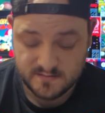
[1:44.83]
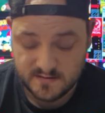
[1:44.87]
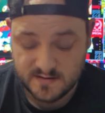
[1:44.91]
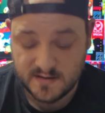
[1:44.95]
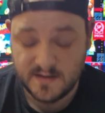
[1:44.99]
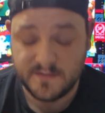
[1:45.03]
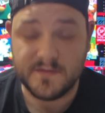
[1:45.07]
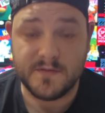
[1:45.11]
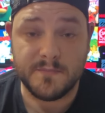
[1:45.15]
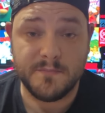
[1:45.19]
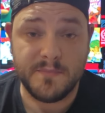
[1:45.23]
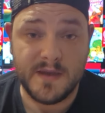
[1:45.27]
You'll
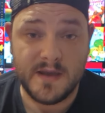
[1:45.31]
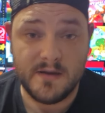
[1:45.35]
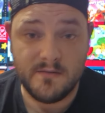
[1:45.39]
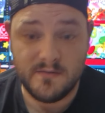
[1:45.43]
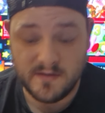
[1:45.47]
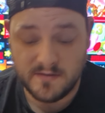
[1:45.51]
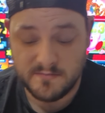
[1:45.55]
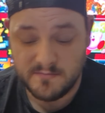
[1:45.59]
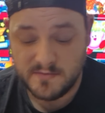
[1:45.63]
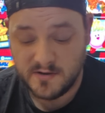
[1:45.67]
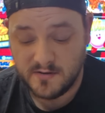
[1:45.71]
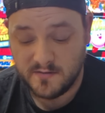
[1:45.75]
have to bear
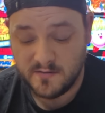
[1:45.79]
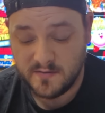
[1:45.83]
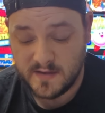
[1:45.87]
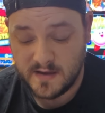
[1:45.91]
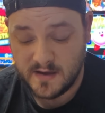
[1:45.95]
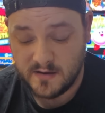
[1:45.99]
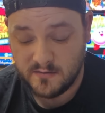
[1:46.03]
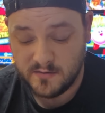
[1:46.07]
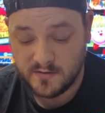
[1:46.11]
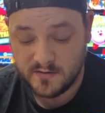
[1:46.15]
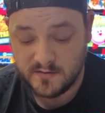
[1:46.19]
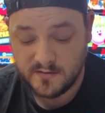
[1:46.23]
with me on
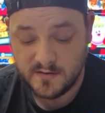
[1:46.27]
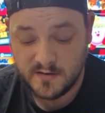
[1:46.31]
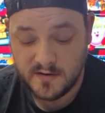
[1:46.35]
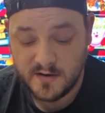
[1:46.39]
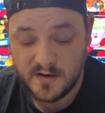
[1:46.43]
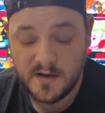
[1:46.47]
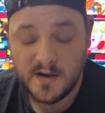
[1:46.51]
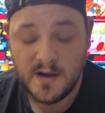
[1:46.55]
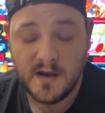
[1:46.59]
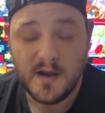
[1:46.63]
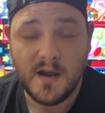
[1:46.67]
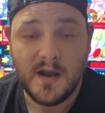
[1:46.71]
that one.
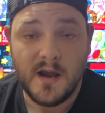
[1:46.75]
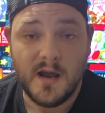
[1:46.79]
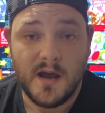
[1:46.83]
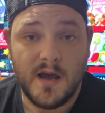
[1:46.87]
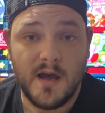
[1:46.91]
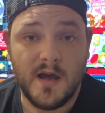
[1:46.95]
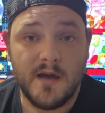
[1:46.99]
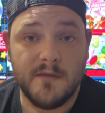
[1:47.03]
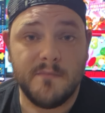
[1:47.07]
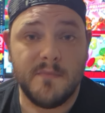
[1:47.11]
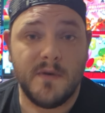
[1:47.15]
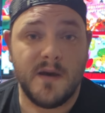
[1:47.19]

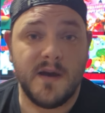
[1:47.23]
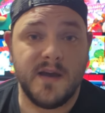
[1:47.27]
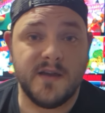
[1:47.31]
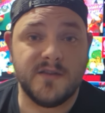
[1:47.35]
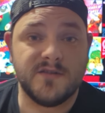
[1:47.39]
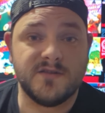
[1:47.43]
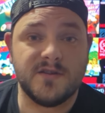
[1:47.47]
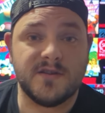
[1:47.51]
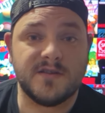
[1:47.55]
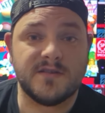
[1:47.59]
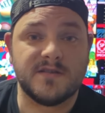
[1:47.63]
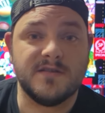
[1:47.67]
I
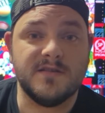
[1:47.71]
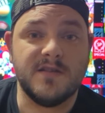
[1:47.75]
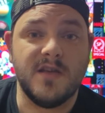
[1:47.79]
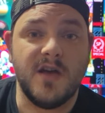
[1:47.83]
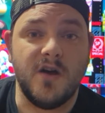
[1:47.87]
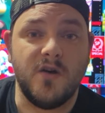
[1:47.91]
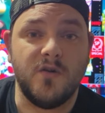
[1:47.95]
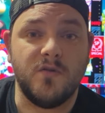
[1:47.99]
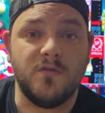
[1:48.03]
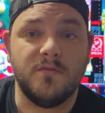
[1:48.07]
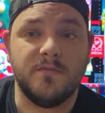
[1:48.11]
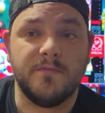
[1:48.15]
just
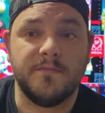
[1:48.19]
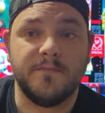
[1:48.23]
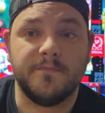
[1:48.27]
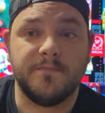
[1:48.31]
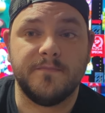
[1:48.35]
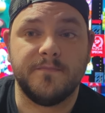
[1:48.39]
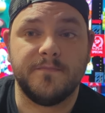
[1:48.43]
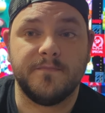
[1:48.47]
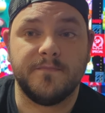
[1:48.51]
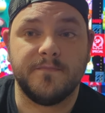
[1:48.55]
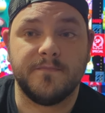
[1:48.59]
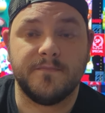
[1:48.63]
know
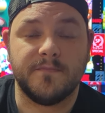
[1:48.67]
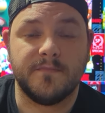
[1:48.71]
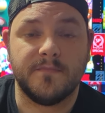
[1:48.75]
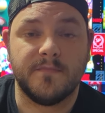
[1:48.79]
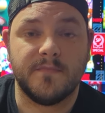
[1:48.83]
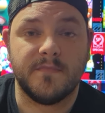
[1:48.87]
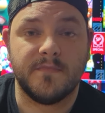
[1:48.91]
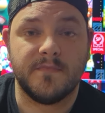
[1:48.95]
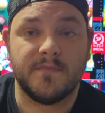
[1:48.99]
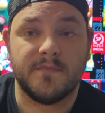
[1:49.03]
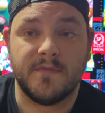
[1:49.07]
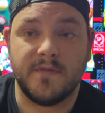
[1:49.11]

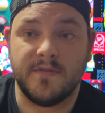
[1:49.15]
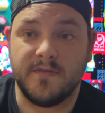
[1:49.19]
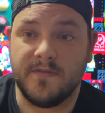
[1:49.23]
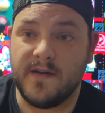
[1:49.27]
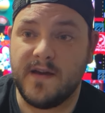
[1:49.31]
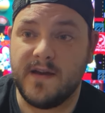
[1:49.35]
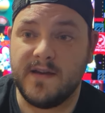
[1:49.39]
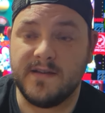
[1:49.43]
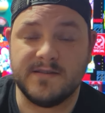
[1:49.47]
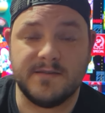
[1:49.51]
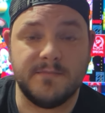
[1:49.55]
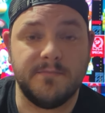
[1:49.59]

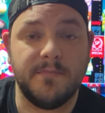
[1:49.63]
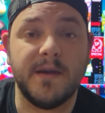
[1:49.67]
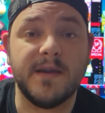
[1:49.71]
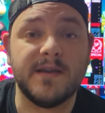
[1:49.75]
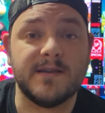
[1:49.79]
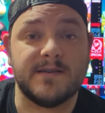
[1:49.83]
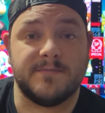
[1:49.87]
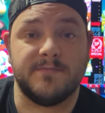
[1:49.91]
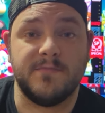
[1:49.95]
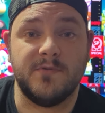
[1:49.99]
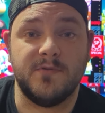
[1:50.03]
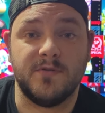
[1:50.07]
that is a
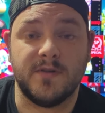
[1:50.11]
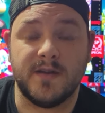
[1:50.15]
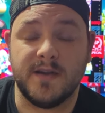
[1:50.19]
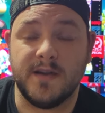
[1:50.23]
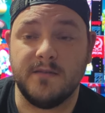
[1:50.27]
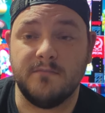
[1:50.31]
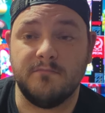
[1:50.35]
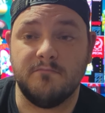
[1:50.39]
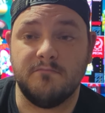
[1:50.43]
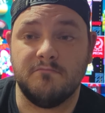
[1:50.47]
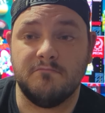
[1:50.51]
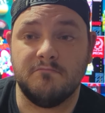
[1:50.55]
baseball
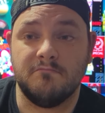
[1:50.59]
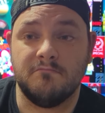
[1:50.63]
game.